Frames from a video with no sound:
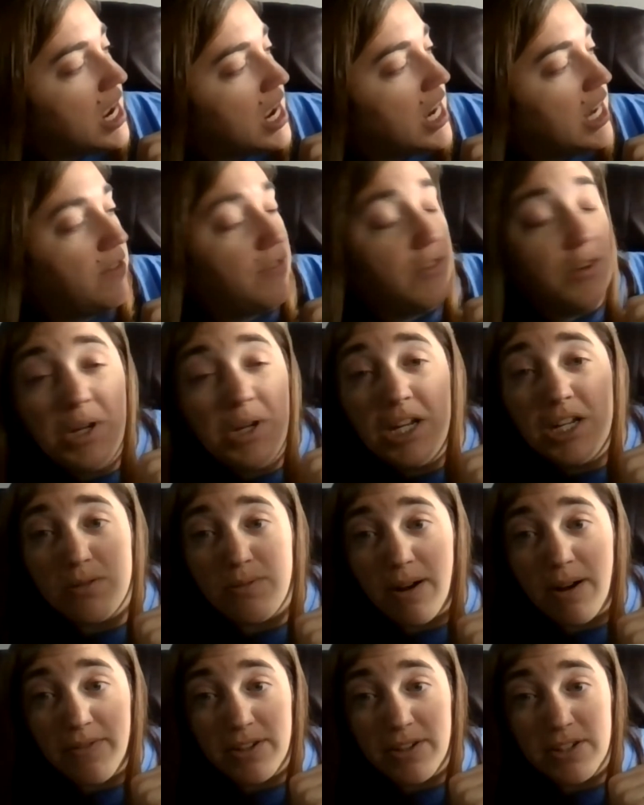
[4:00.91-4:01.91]
and if you need to
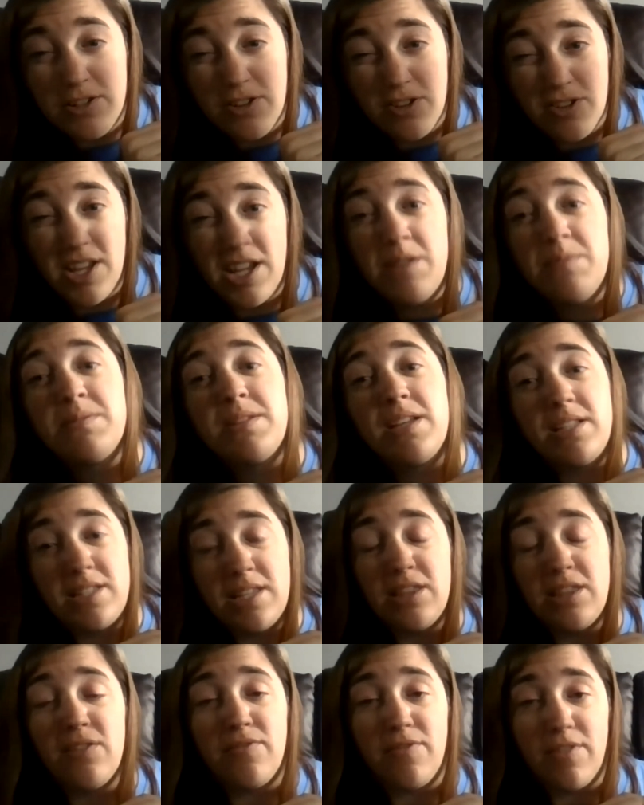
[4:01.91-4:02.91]
reference your themes, it's
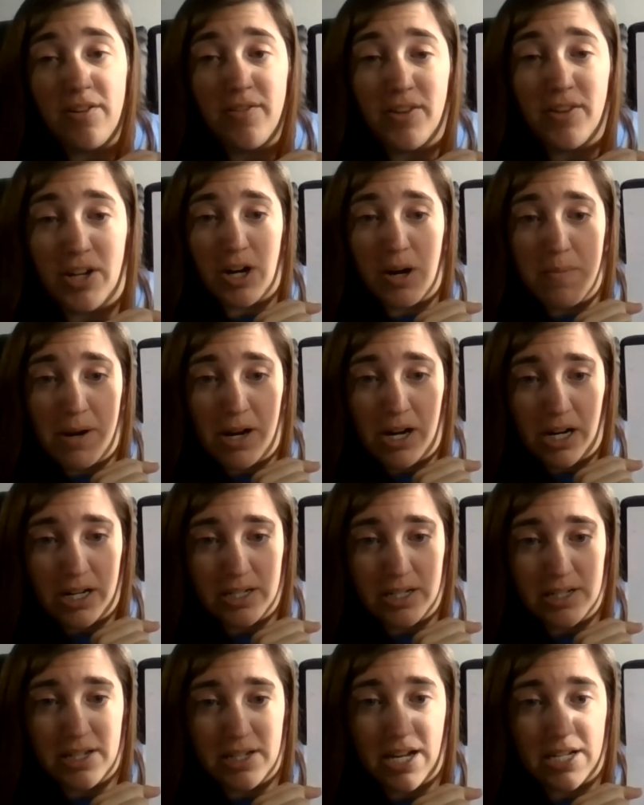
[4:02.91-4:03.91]
in the front of
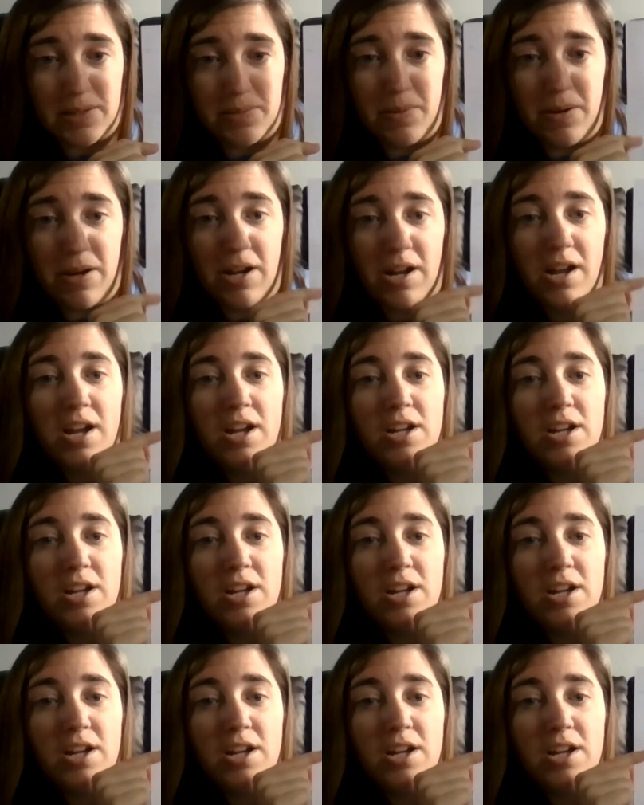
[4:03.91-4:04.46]
America's textbook.